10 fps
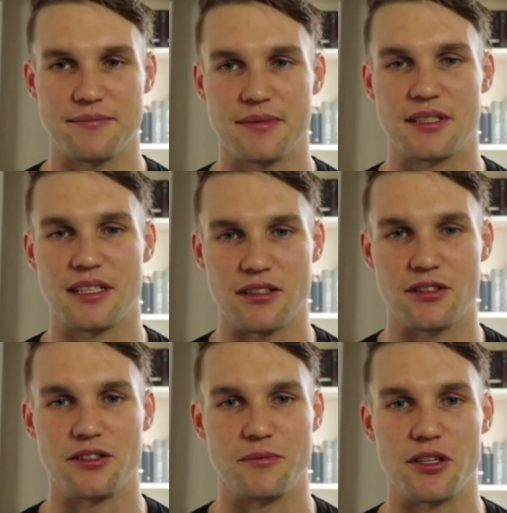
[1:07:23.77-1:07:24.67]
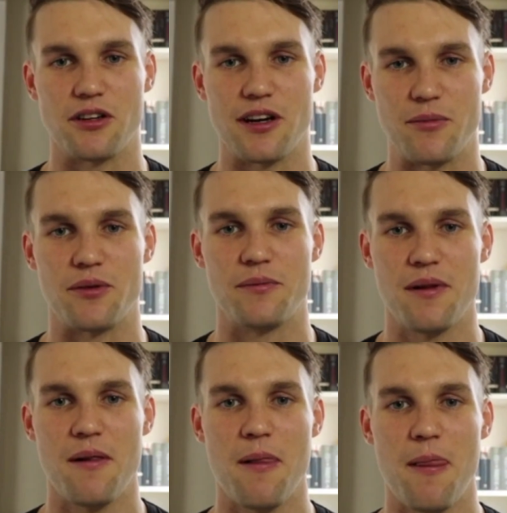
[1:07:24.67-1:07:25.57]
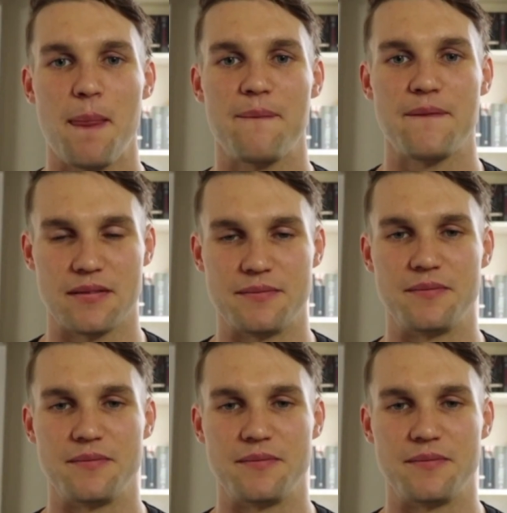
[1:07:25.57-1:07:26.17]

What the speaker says: We shouldn't have one without the other, because that